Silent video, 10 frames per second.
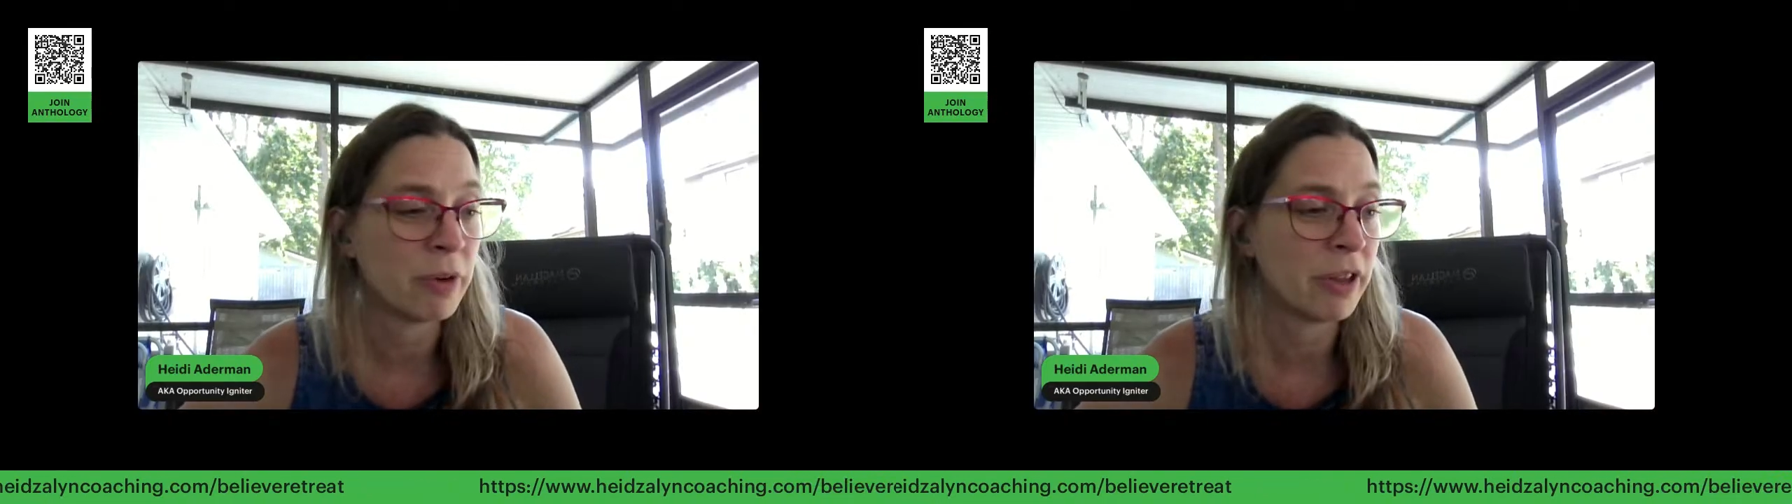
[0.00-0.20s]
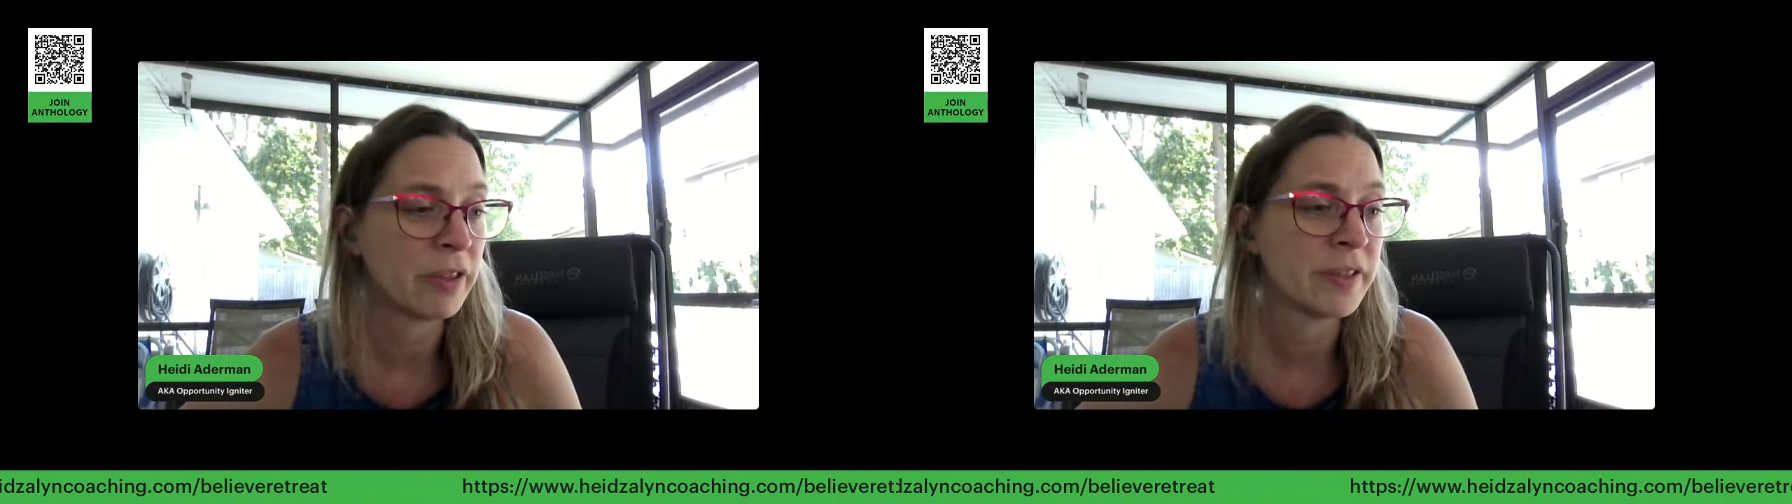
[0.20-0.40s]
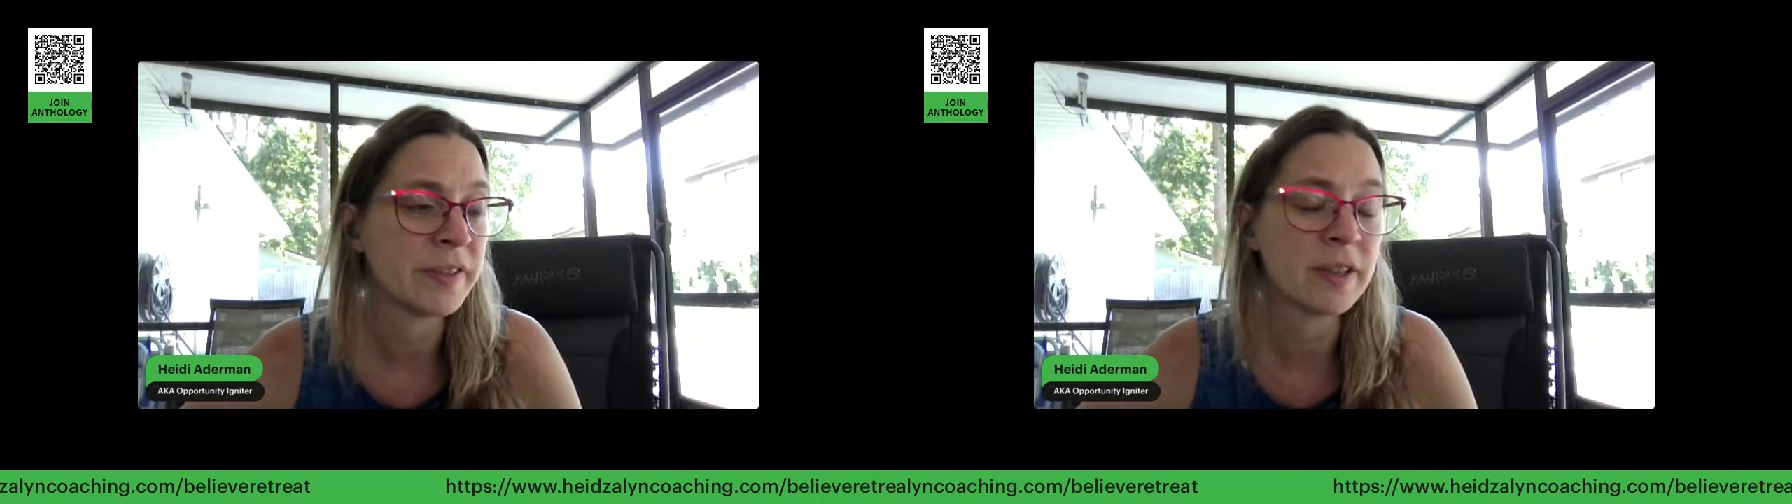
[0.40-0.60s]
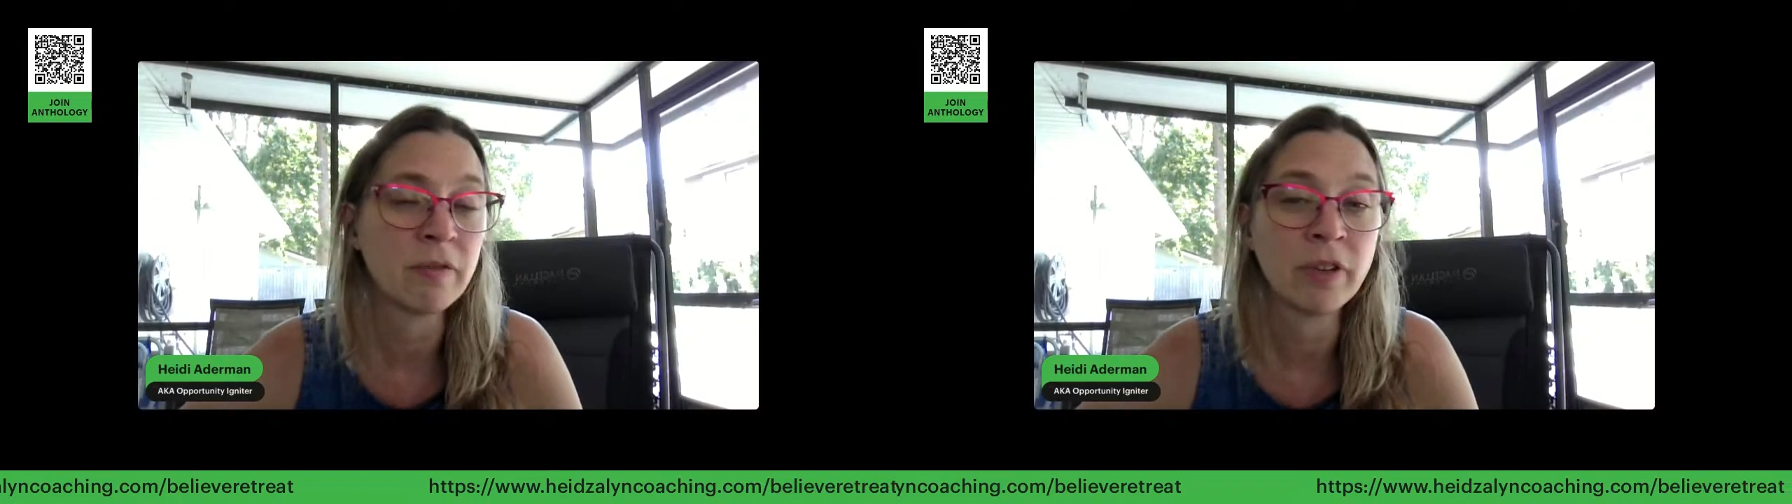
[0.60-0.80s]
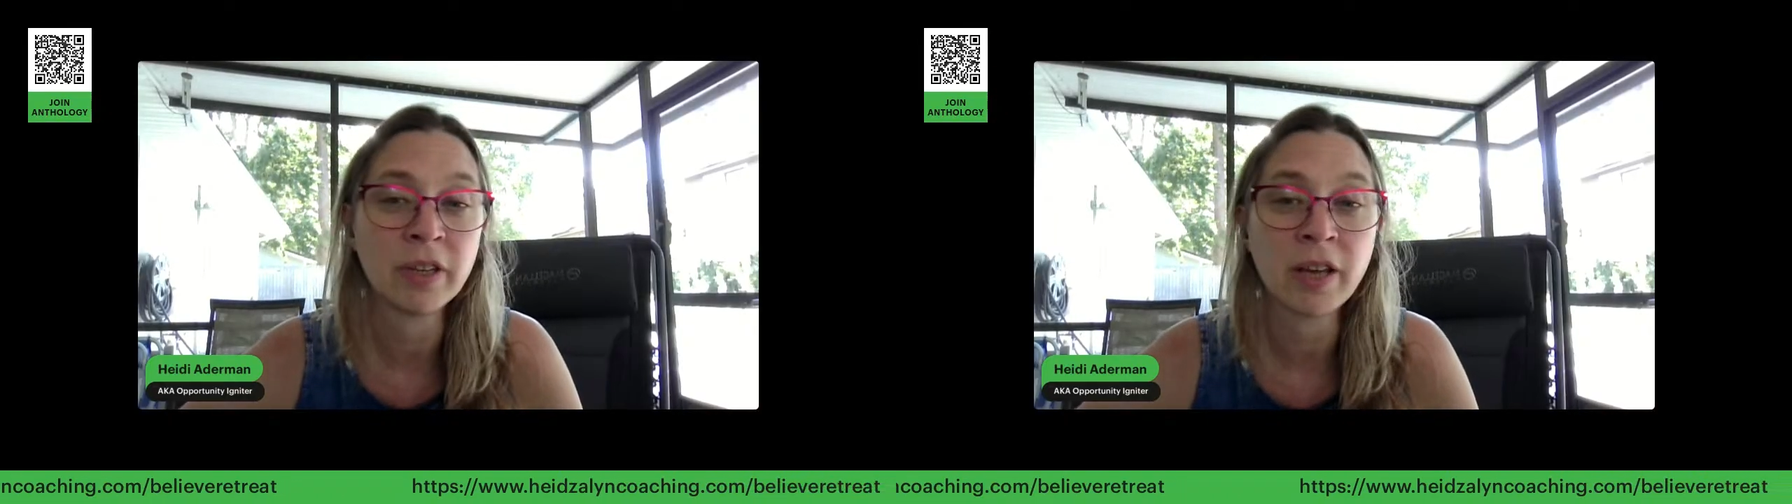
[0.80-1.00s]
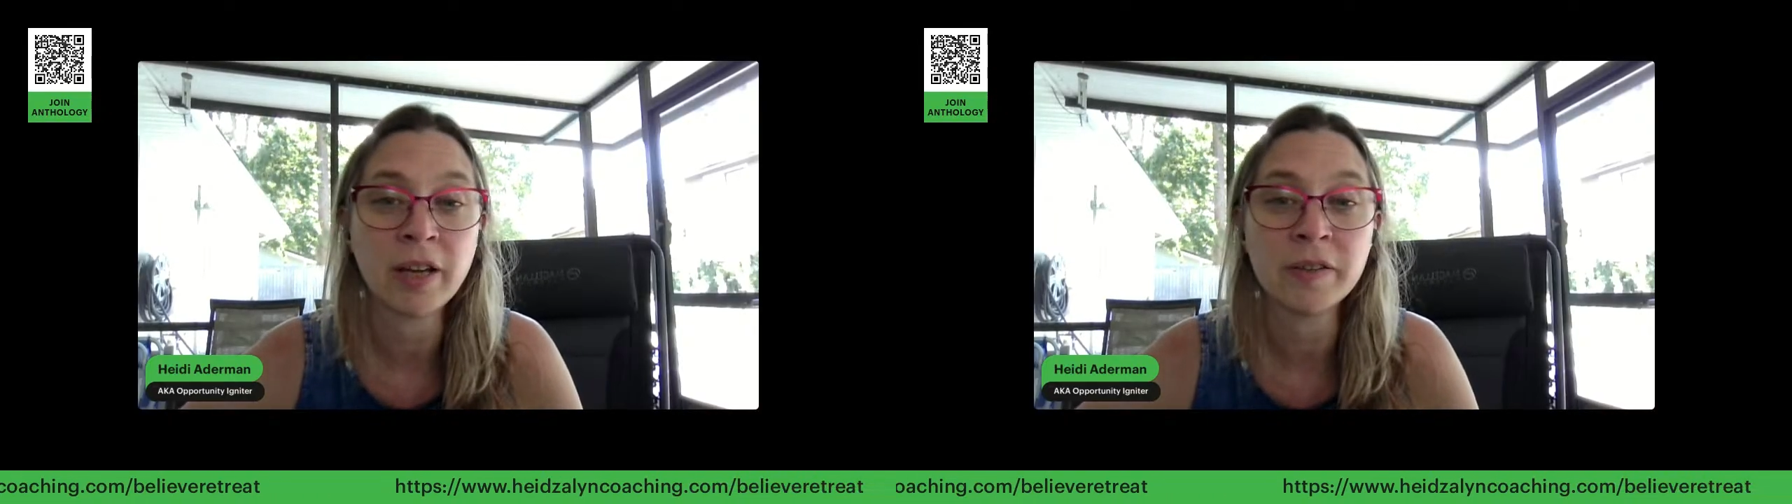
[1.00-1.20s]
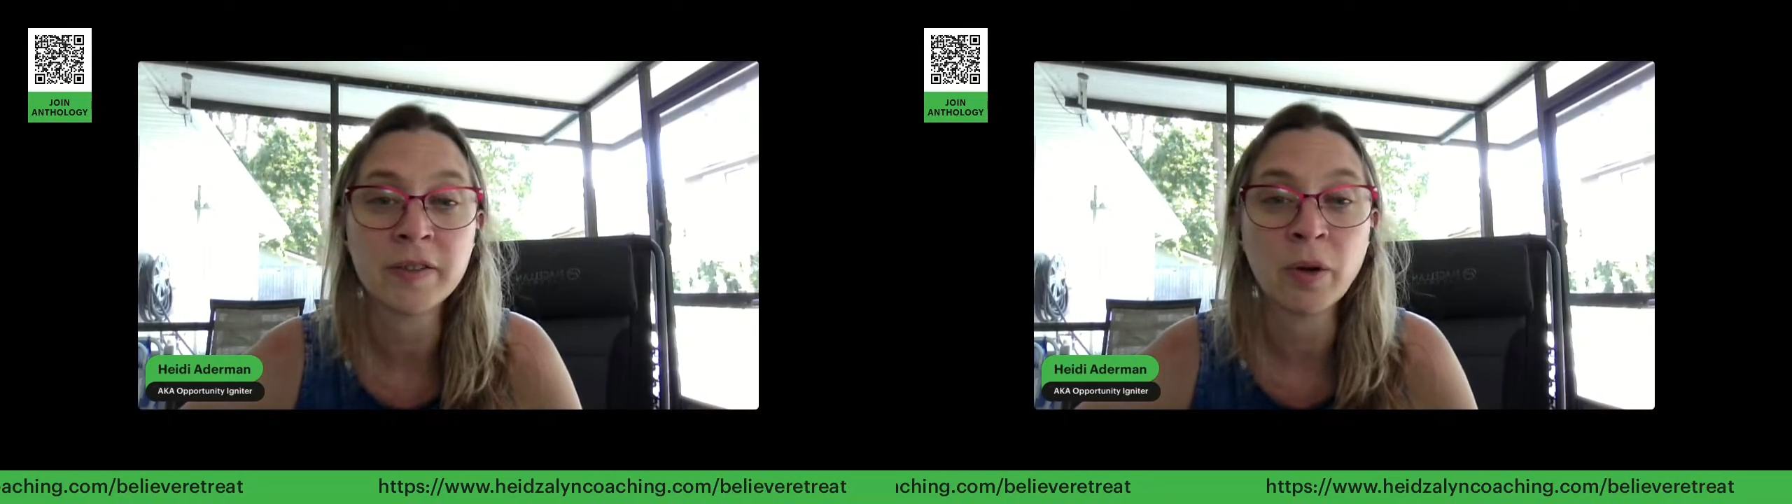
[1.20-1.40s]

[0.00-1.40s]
with and stuff like that.